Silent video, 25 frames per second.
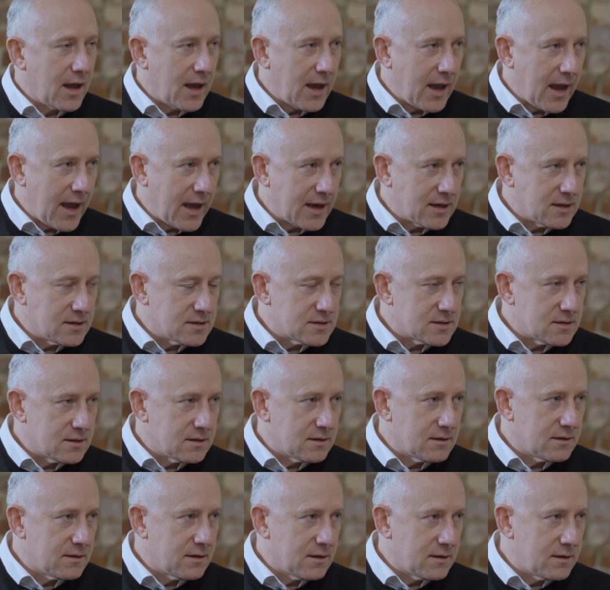And
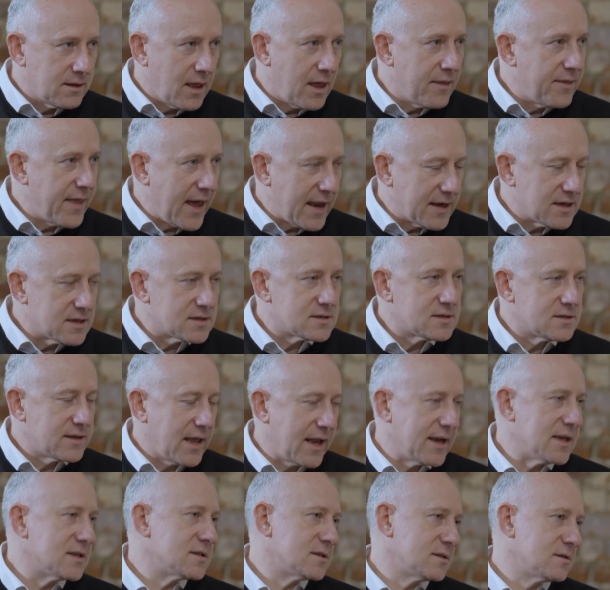that
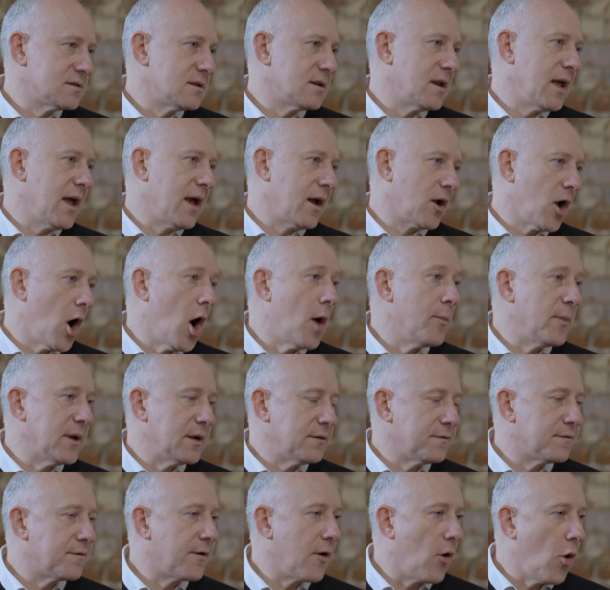is a common
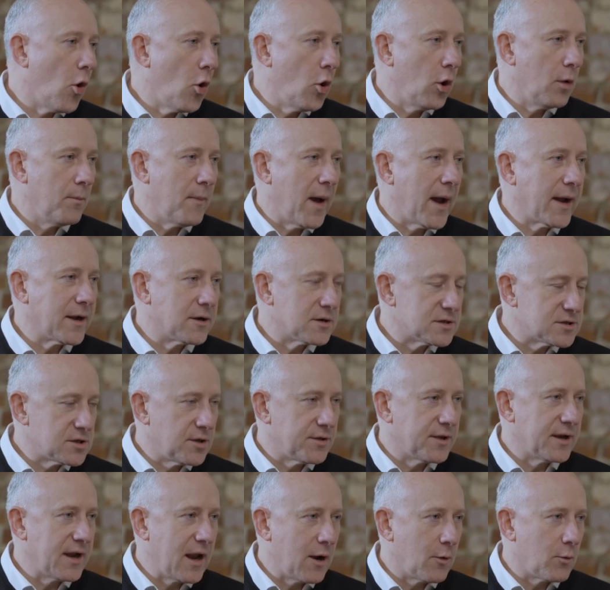for all miners on
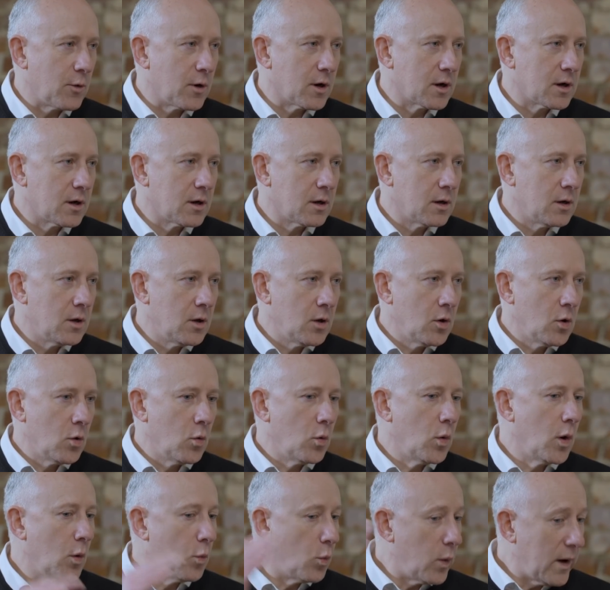the network.
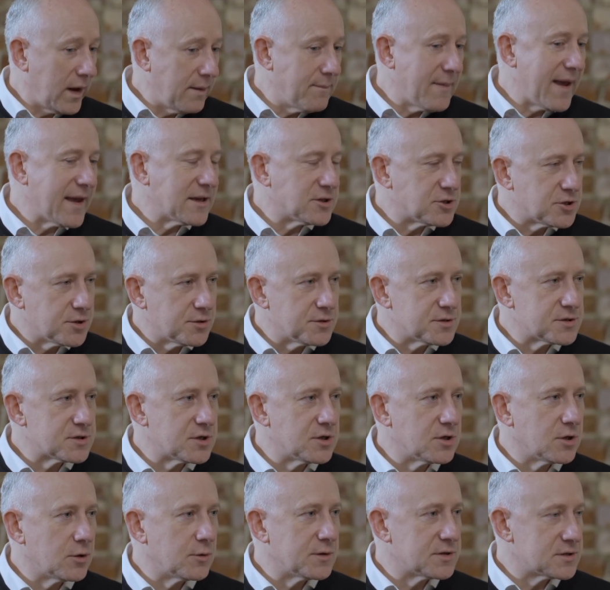What we may choose to
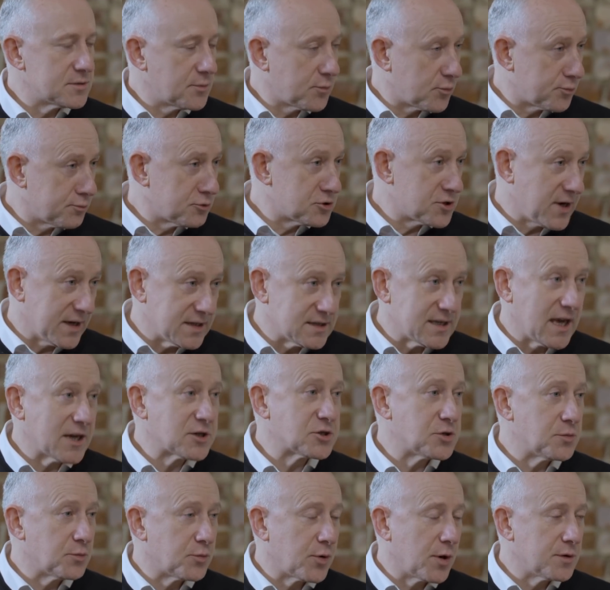do as a
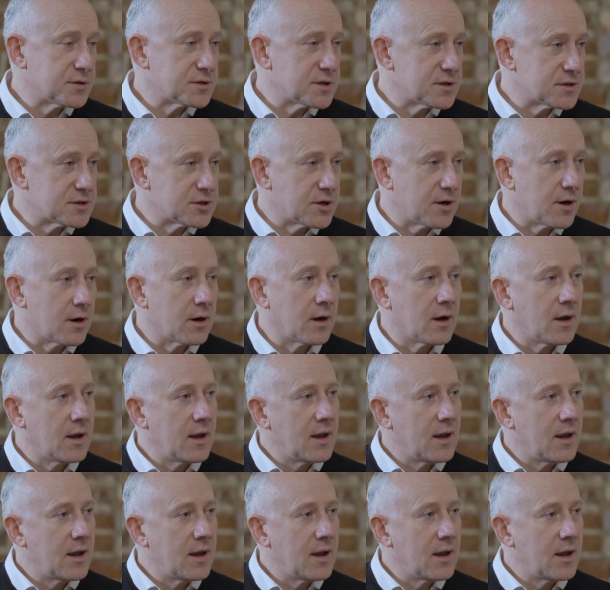transaction processor